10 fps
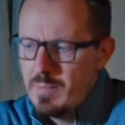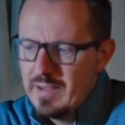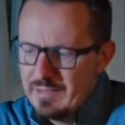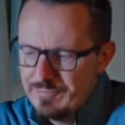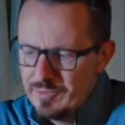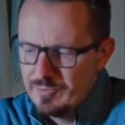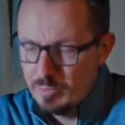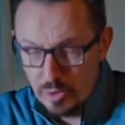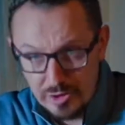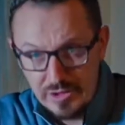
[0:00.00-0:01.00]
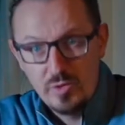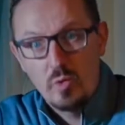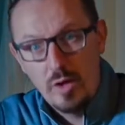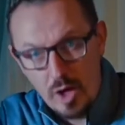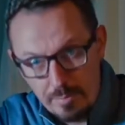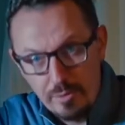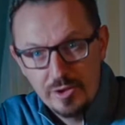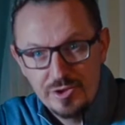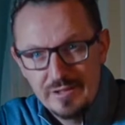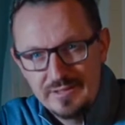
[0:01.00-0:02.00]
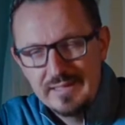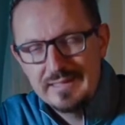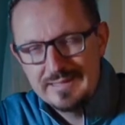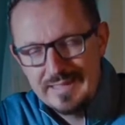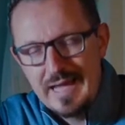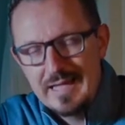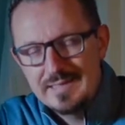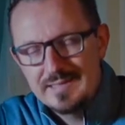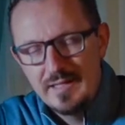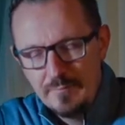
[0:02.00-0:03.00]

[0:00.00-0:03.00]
if you've purchased or are purchasing this lens